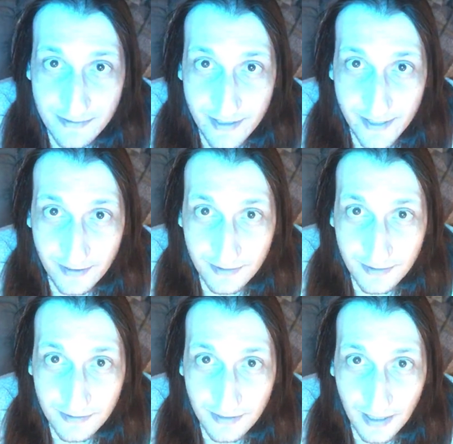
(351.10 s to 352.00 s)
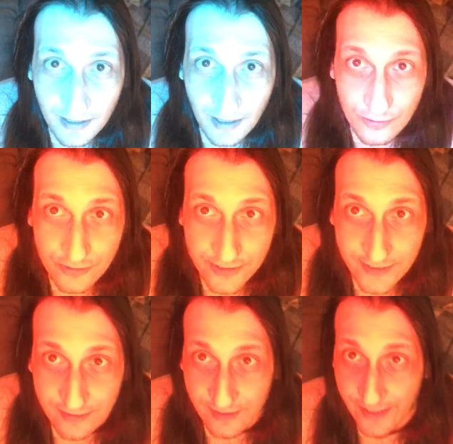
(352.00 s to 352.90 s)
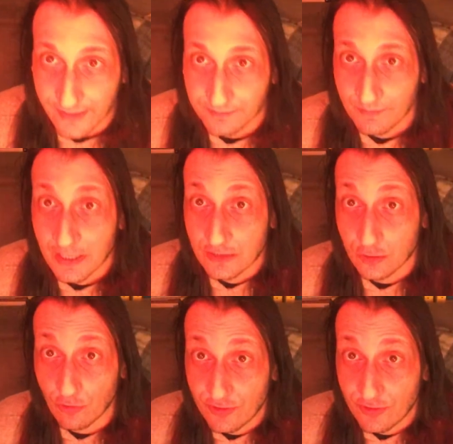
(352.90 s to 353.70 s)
thing I'll see today. So